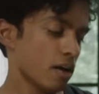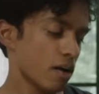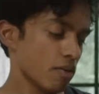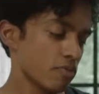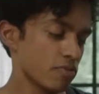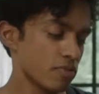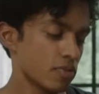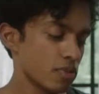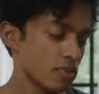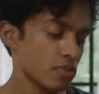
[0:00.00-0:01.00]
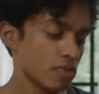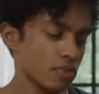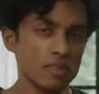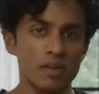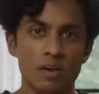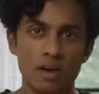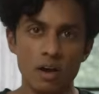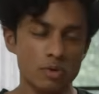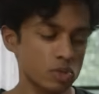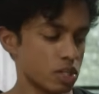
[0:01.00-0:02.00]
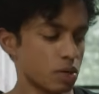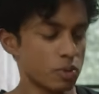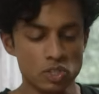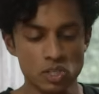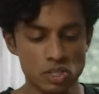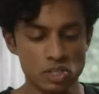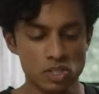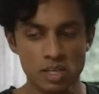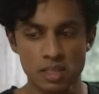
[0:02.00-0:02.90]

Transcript: of the color sequences